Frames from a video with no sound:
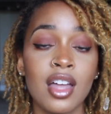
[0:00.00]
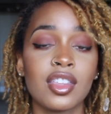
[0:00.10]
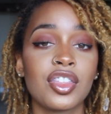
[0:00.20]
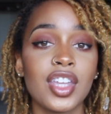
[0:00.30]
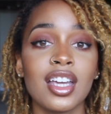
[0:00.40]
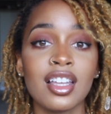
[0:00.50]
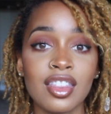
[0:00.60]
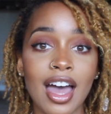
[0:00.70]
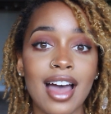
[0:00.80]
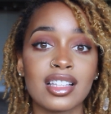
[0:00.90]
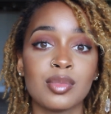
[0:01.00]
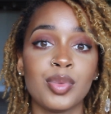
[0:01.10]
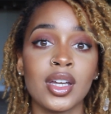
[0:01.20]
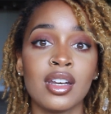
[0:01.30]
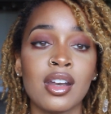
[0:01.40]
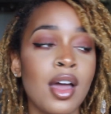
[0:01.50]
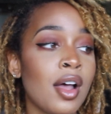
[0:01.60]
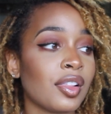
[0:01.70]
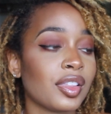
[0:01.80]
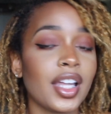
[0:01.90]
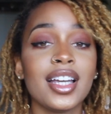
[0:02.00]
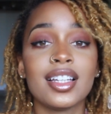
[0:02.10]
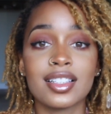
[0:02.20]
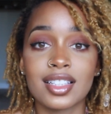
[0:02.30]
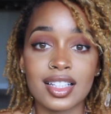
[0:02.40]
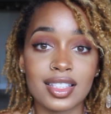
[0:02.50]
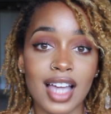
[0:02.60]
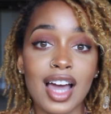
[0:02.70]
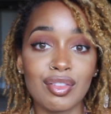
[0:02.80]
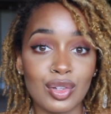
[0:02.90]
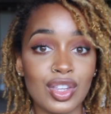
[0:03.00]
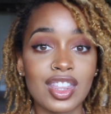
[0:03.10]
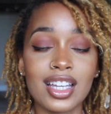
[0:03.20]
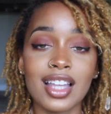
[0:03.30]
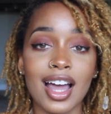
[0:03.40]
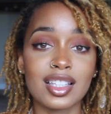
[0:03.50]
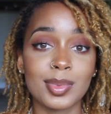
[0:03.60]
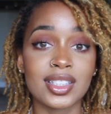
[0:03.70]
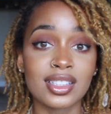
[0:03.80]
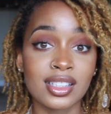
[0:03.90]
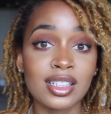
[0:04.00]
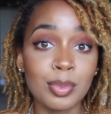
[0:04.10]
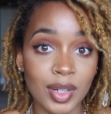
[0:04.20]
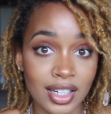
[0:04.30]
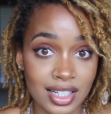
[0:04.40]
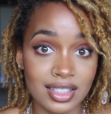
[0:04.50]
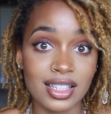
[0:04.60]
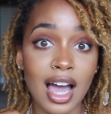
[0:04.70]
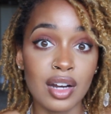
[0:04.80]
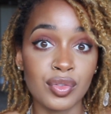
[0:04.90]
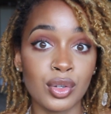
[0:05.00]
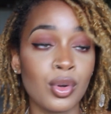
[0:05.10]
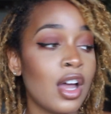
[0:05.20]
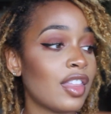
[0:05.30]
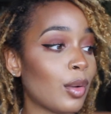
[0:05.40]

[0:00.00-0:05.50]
the thing that has been latent inside of you, the thing that has been sleeping inside of you that